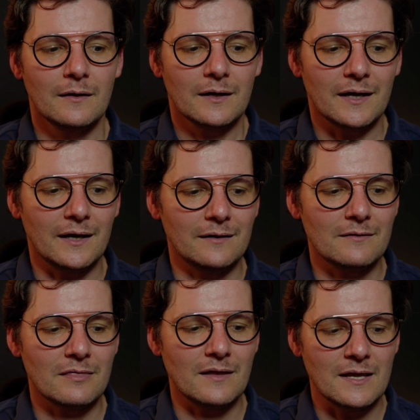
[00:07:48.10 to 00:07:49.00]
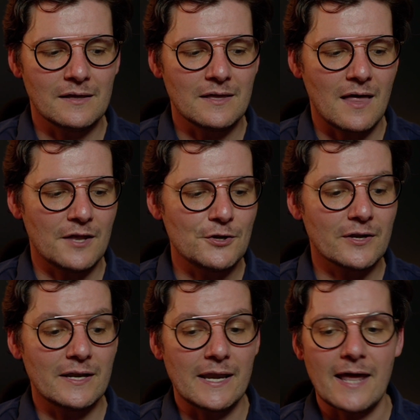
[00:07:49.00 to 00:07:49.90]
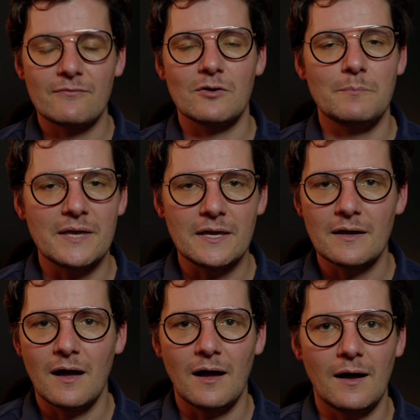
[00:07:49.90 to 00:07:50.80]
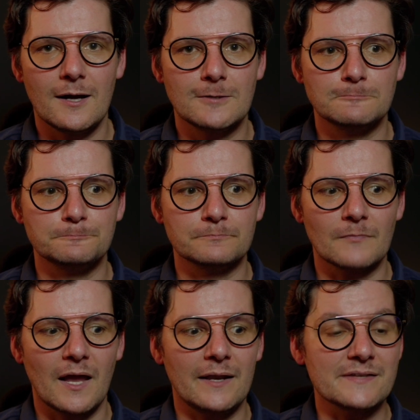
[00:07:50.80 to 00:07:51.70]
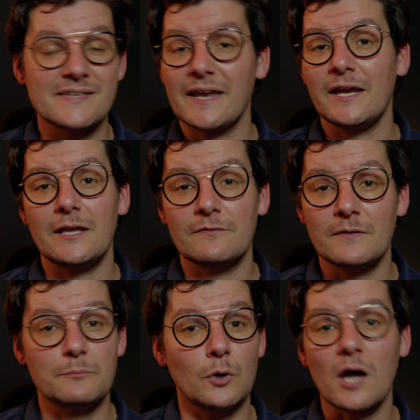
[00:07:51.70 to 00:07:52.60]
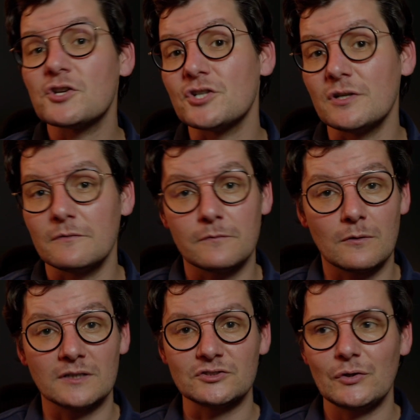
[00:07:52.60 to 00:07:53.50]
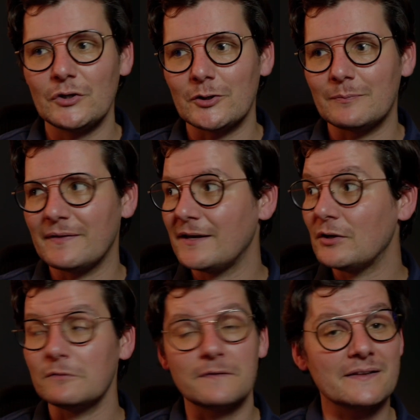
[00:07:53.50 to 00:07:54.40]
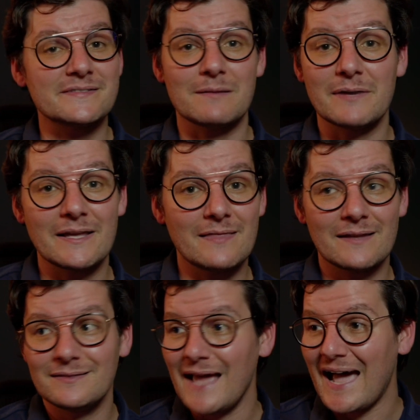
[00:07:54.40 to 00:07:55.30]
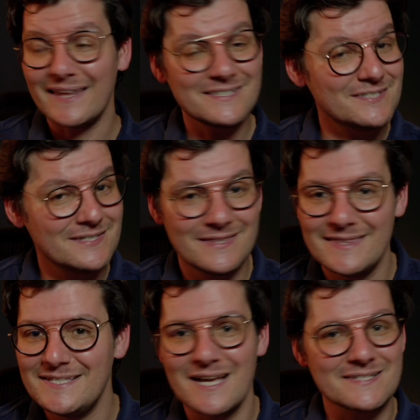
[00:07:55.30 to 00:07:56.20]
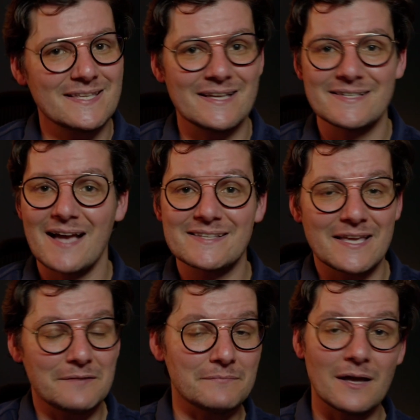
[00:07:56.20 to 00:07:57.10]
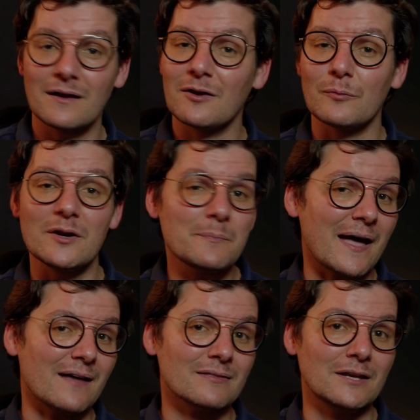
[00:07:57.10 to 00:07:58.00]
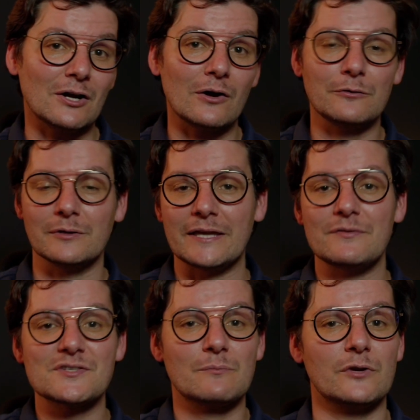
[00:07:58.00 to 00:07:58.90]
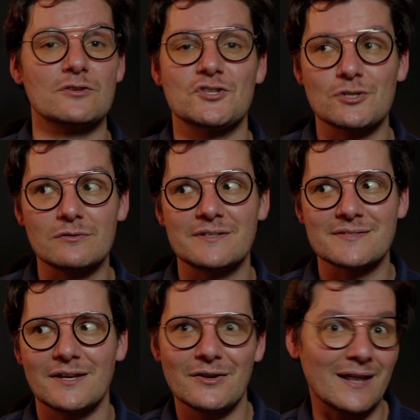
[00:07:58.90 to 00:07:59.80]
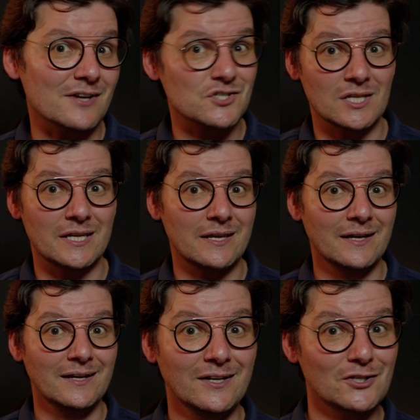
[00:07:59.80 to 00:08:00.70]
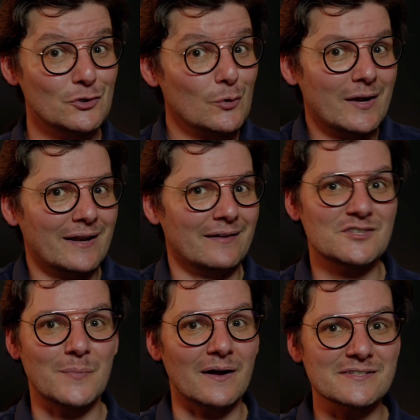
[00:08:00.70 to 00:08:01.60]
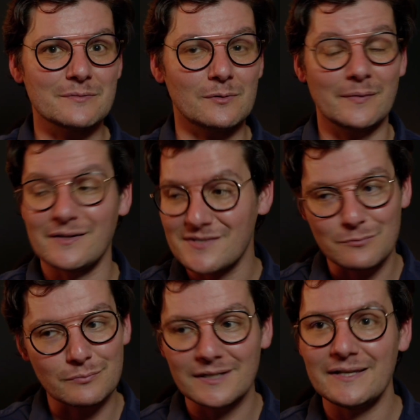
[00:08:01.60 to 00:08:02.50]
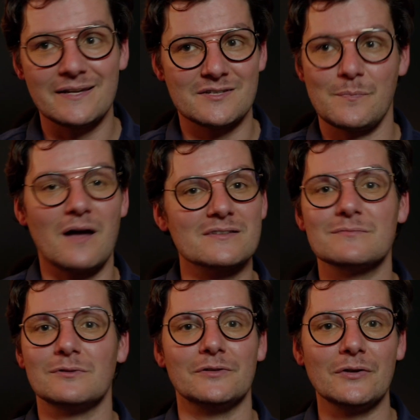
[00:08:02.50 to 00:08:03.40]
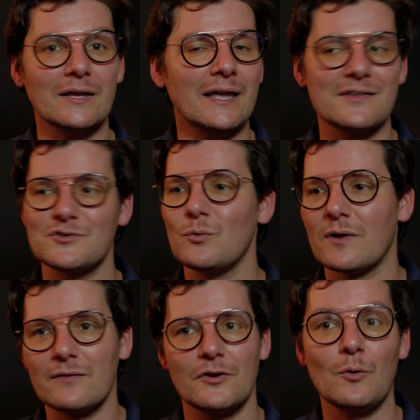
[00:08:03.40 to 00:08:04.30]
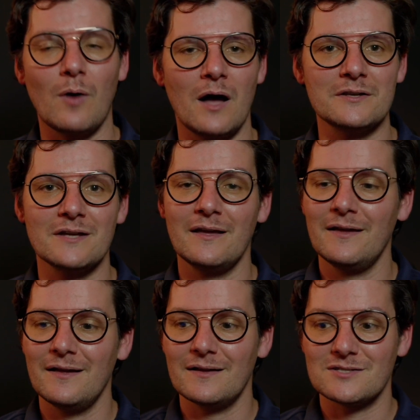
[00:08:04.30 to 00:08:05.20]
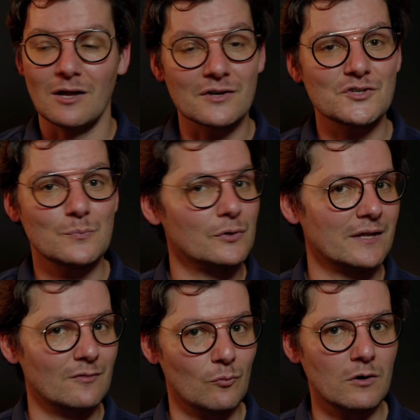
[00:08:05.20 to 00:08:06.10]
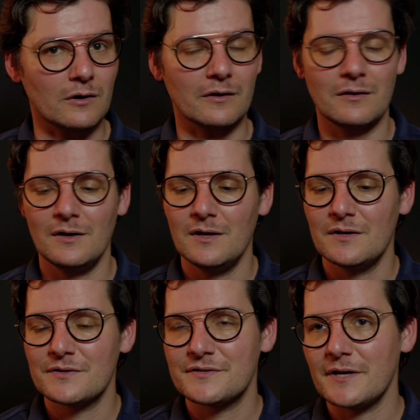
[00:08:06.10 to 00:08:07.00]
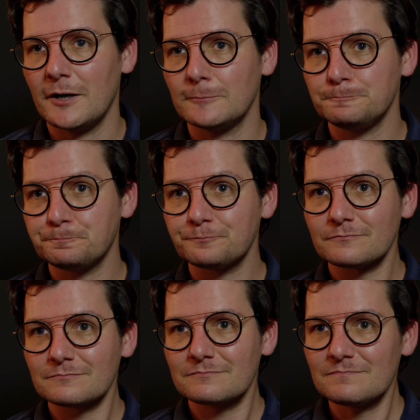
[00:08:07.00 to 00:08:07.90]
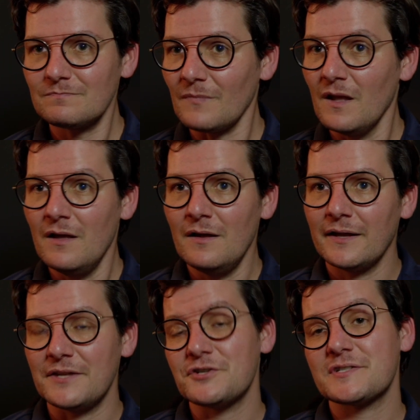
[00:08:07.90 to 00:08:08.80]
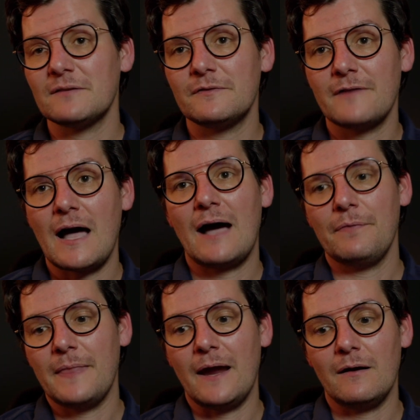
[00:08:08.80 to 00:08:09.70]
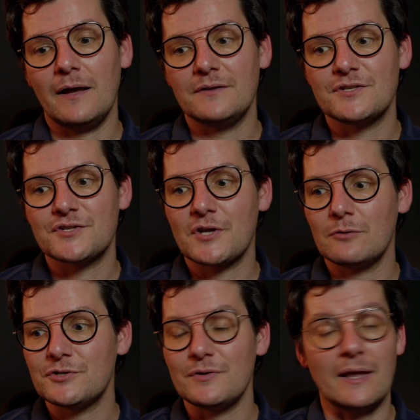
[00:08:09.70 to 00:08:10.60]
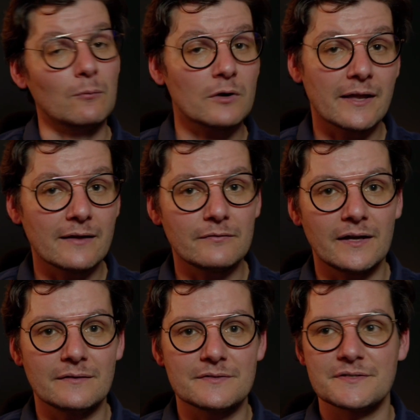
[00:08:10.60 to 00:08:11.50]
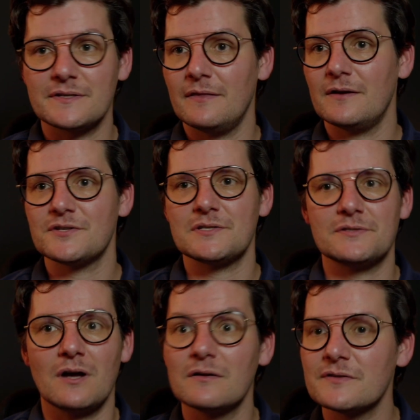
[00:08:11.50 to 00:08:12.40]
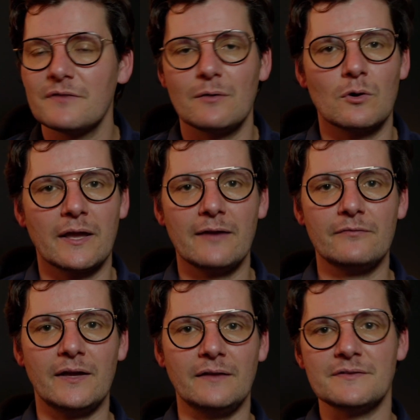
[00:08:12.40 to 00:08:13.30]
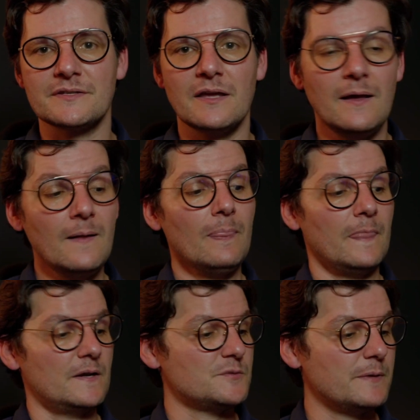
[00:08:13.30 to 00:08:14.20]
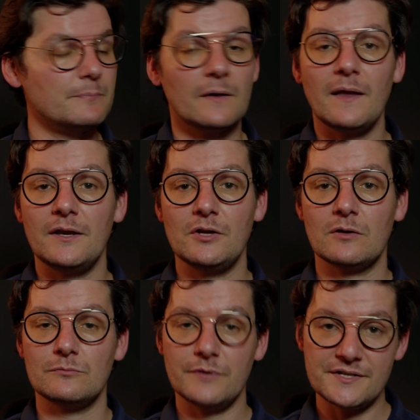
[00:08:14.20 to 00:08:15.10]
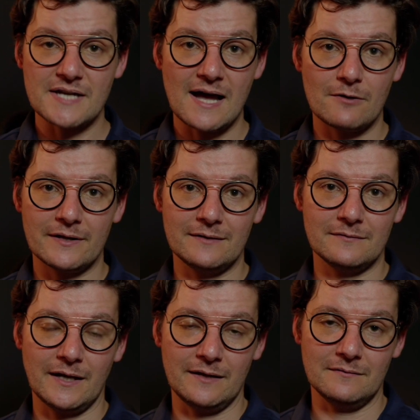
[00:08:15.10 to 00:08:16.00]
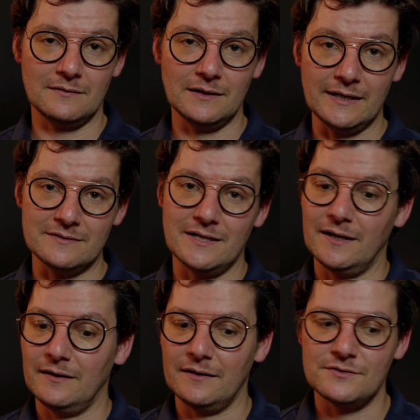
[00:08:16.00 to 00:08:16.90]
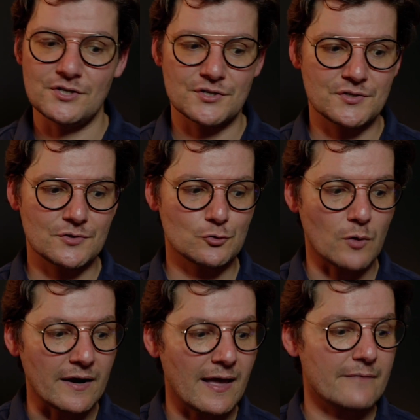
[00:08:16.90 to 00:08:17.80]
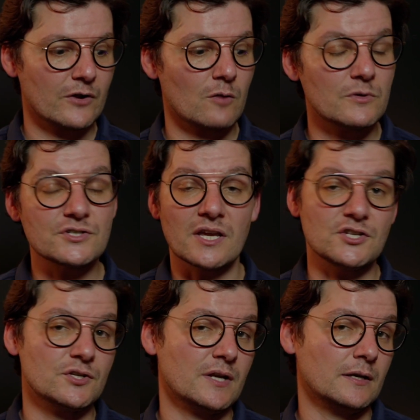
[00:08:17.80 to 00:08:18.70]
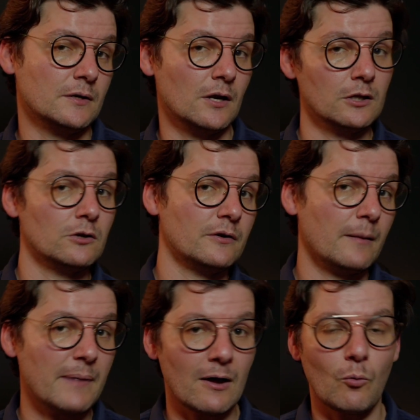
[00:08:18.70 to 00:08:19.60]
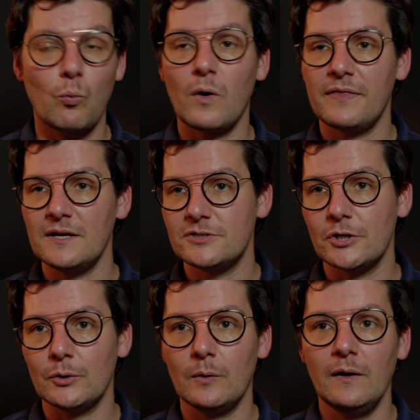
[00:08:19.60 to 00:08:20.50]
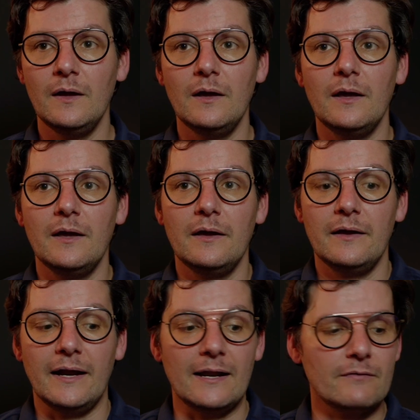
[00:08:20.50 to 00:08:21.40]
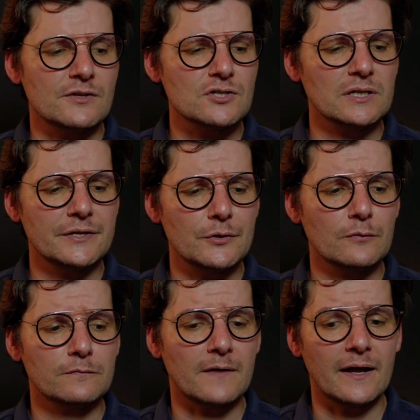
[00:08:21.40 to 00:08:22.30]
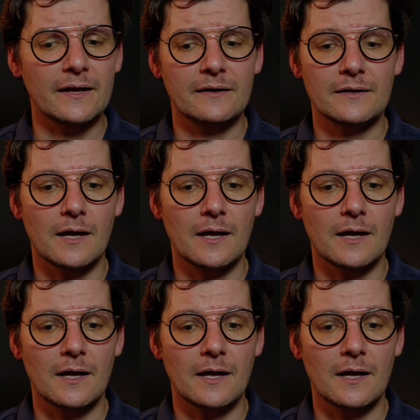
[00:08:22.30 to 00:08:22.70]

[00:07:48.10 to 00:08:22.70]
and think that you can never be an executive in production for a studio, but then you'll find somebody that had just the exact same career path. You know, I will give you some reassurance that you can actually do it and it's possible, because it really is possible. You can get to wherever you want as long as you put in the work. So get yourself out there and just go to networking events. There's tons of networking events. There's people that you can reach out in LinkedIn and just try to have a conversation and learn about what they do. And eventually you'll find,